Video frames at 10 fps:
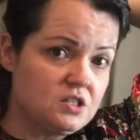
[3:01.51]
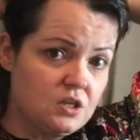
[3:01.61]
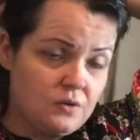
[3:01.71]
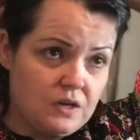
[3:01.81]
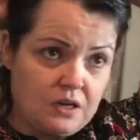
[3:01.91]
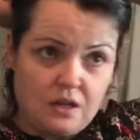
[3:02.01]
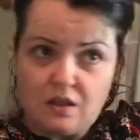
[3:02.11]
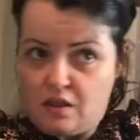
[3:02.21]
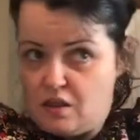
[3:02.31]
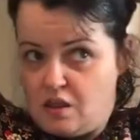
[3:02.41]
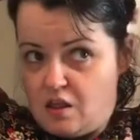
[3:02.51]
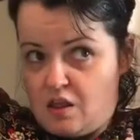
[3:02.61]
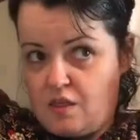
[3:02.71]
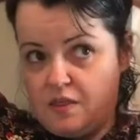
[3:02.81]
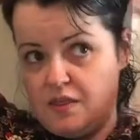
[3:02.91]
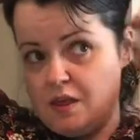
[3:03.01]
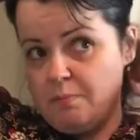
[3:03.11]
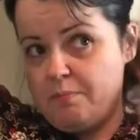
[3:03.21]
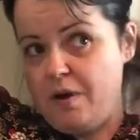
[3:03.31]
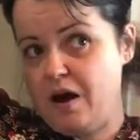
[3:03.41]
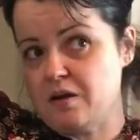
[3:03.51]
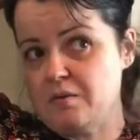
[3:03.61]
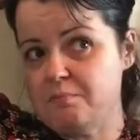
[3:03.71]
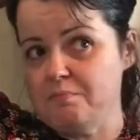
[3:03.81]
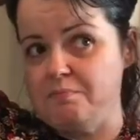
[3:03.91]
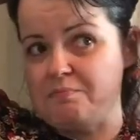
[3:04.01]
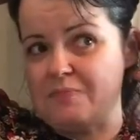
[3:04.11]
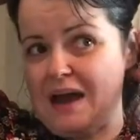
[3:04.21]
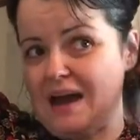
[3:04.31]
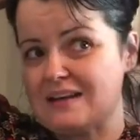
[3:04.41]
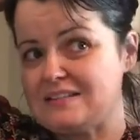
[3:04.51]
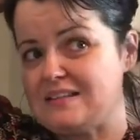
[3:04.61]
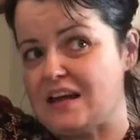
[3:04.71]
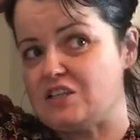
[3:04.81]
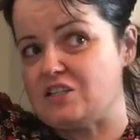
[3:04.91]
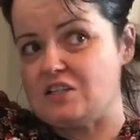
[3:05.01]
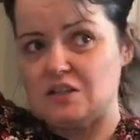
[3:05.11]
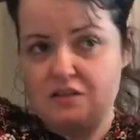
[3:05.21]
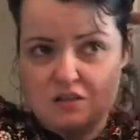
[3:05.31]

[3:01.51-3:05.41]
doing the bottom back section.